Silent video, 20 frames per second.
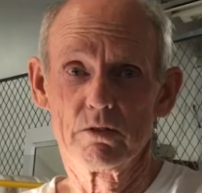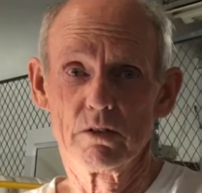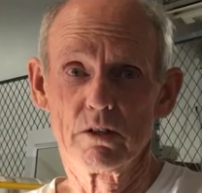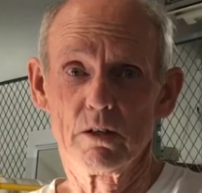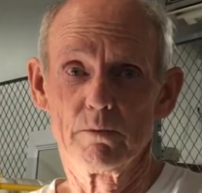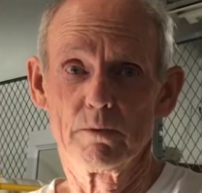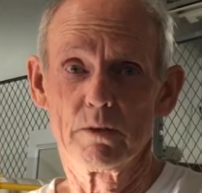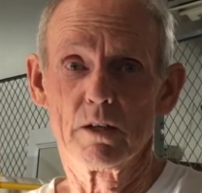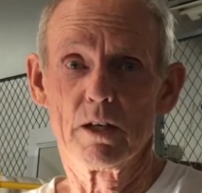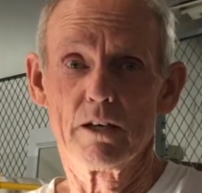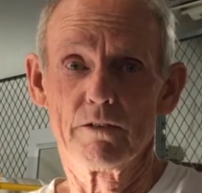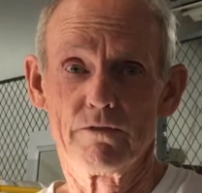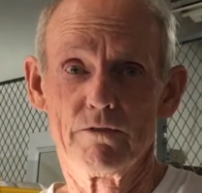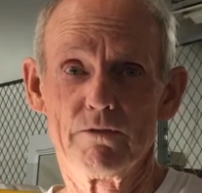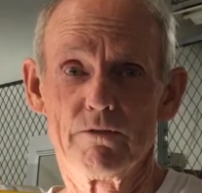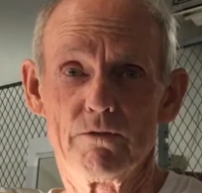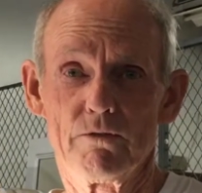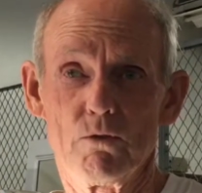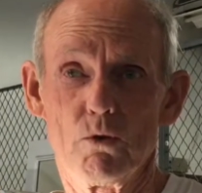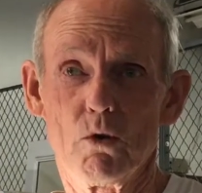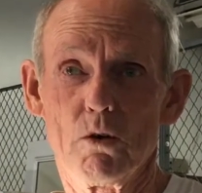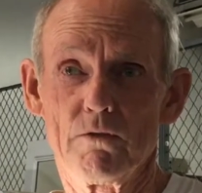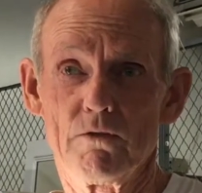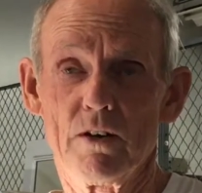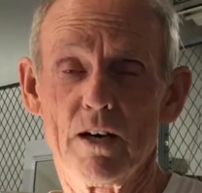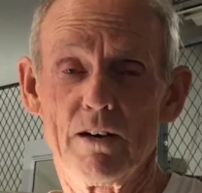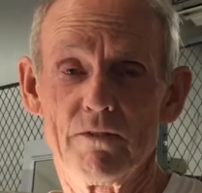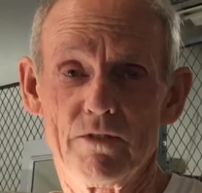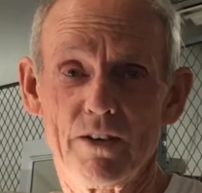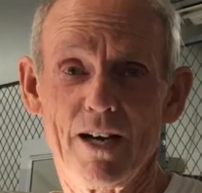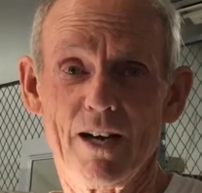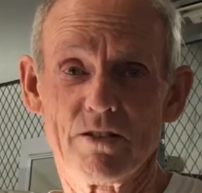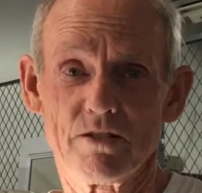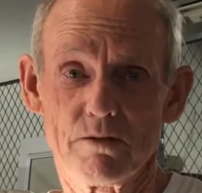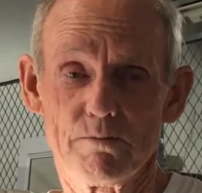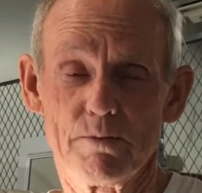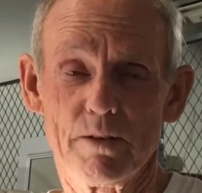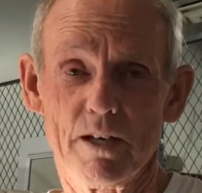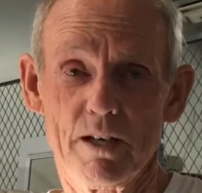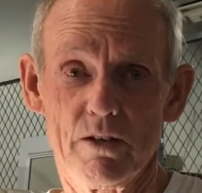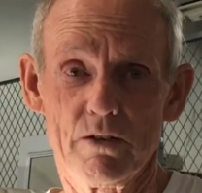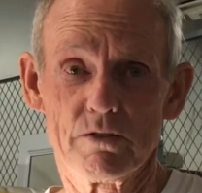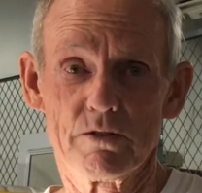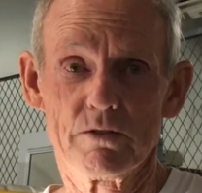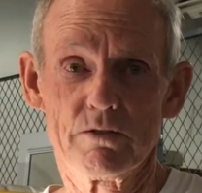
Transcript: I mean, like 4,000 or 5,000 pounds